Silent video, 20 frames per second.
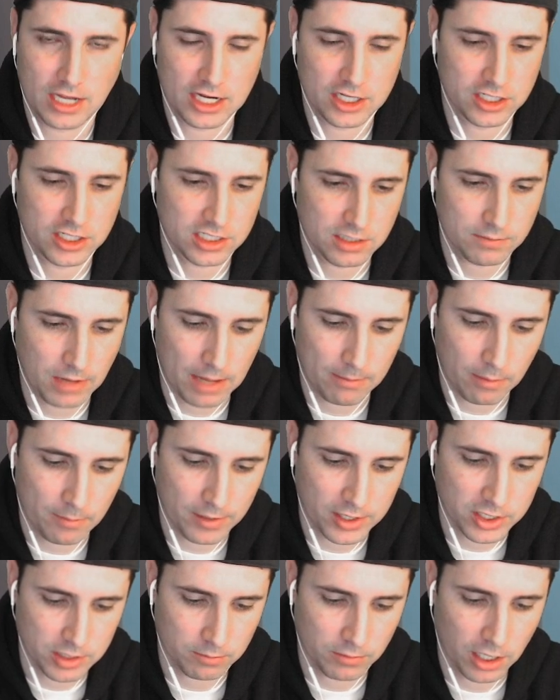just spam a
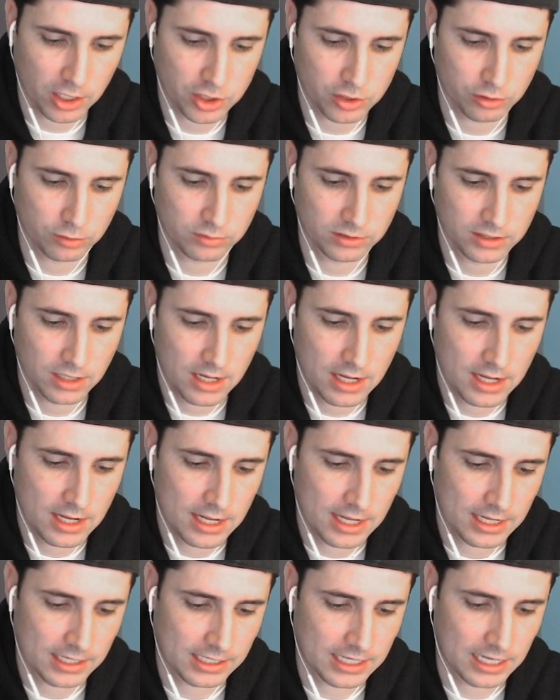bunch of mushrooms,
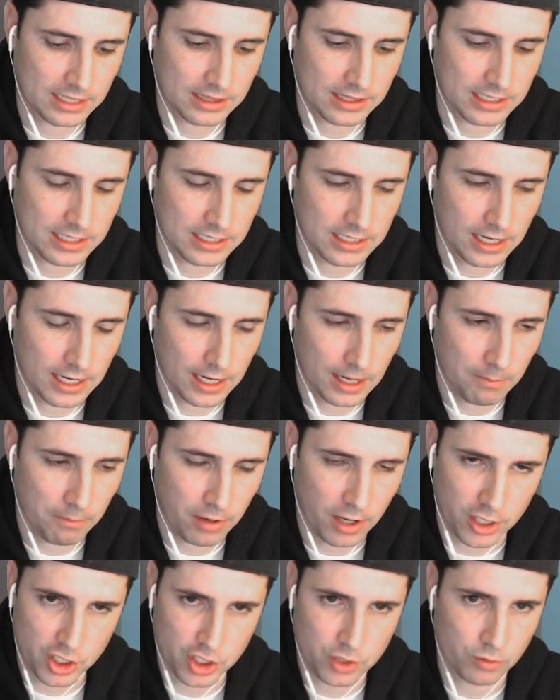get the
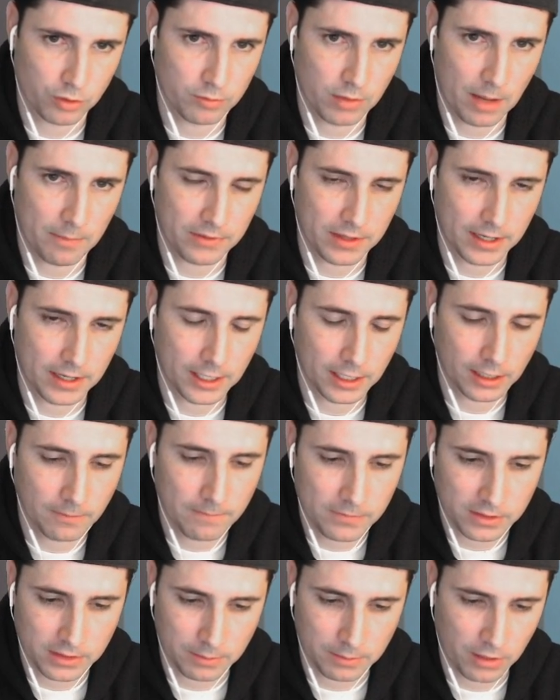punish room up there,
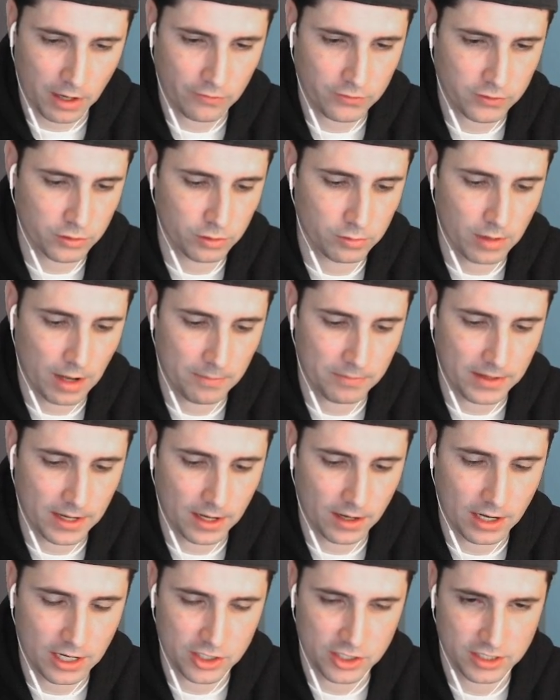the buff room up there,
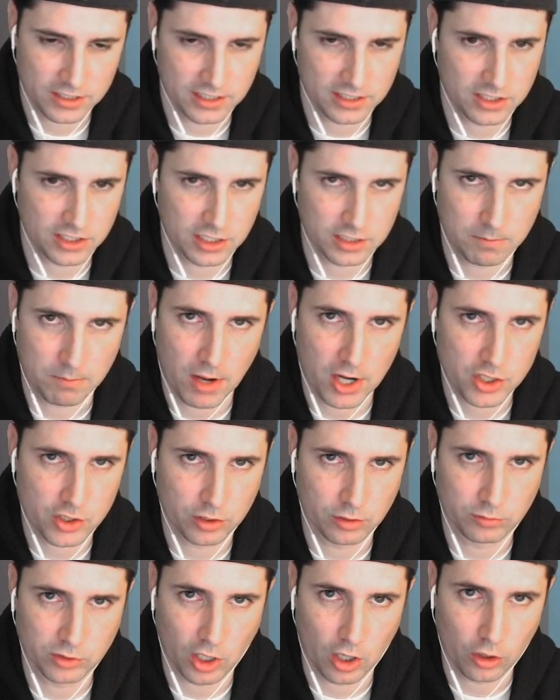and it's just
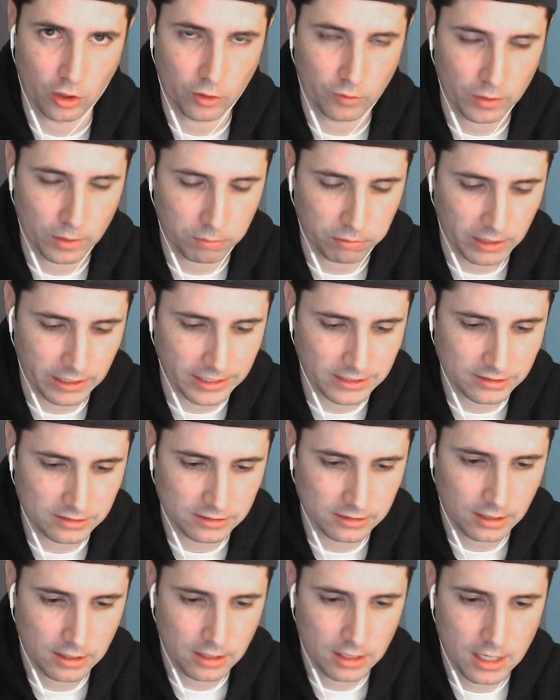mushrooms all over the place.
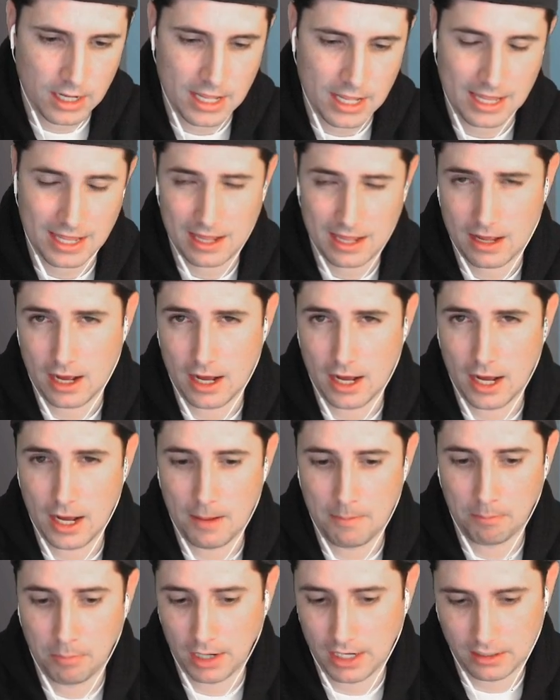
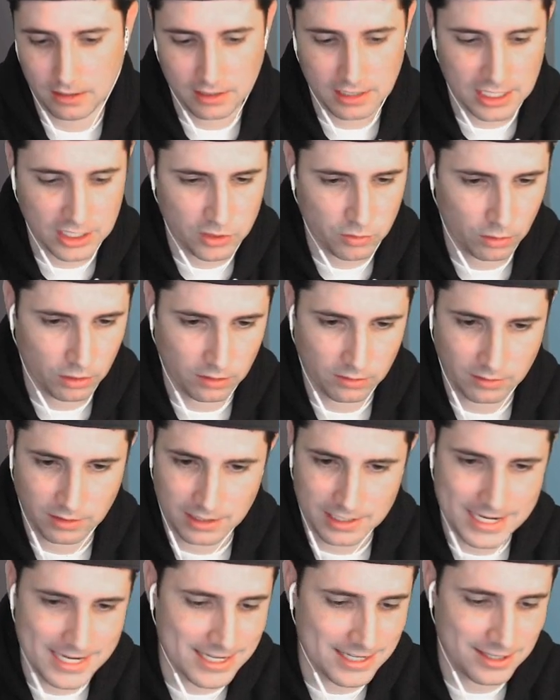But this one,
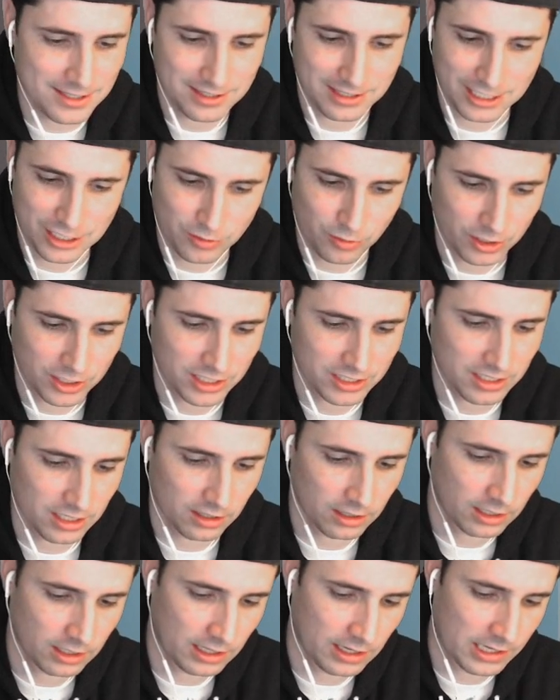these were just
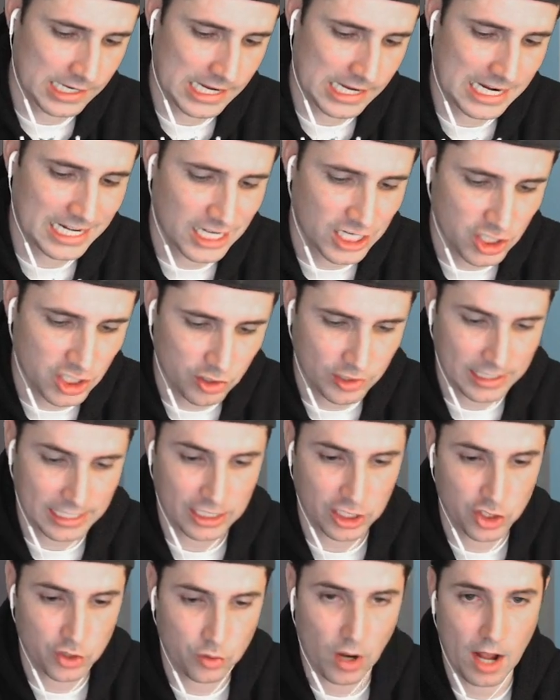an interesting
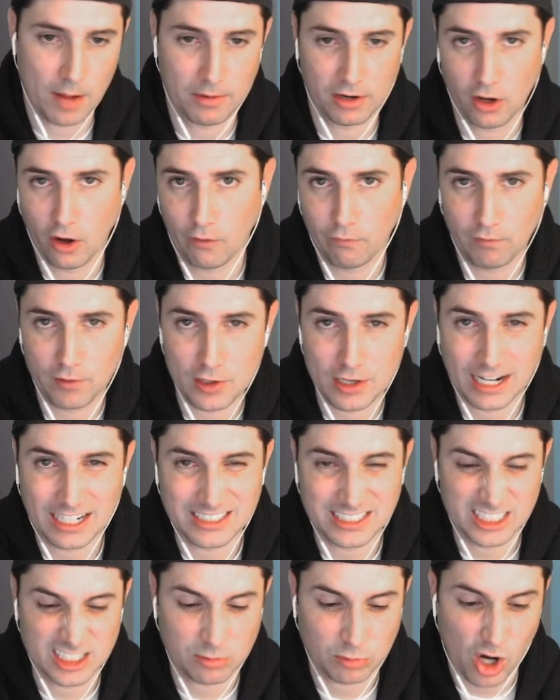draw, but hopefully you got to
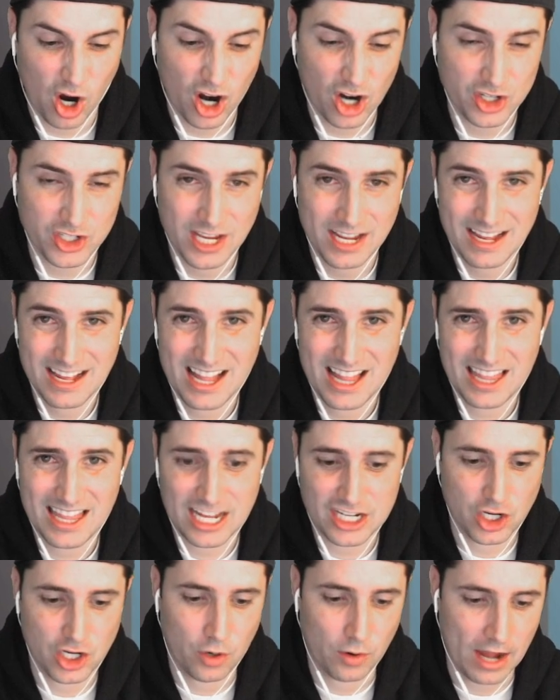see some cards
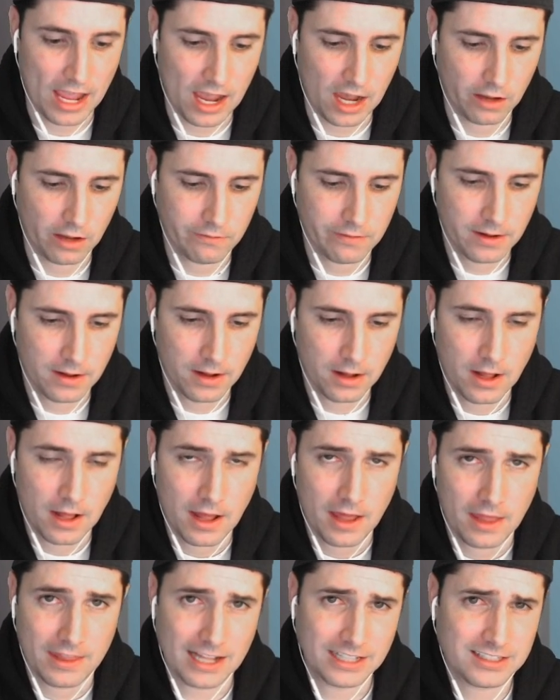that you don't have.
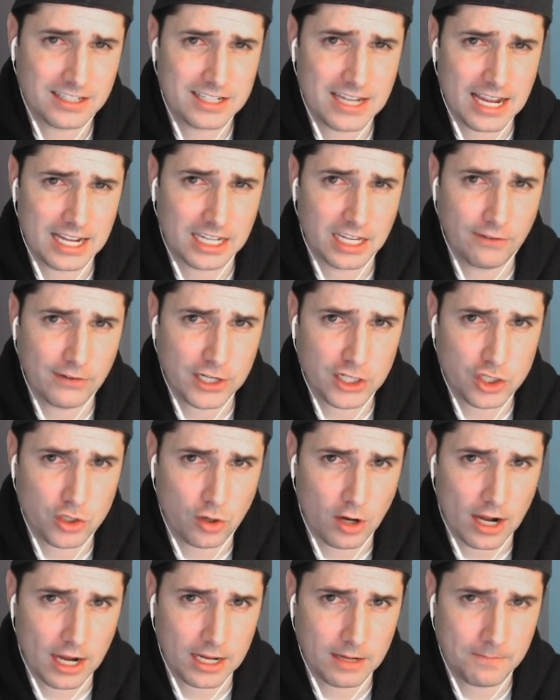That's the deck. Give it a
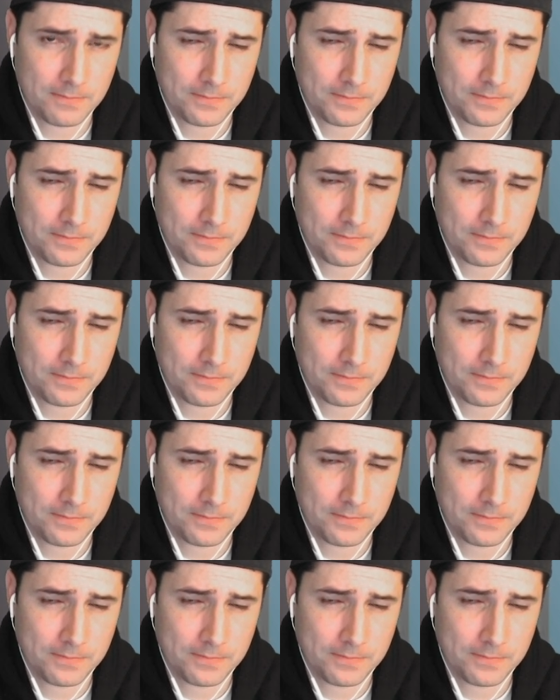try.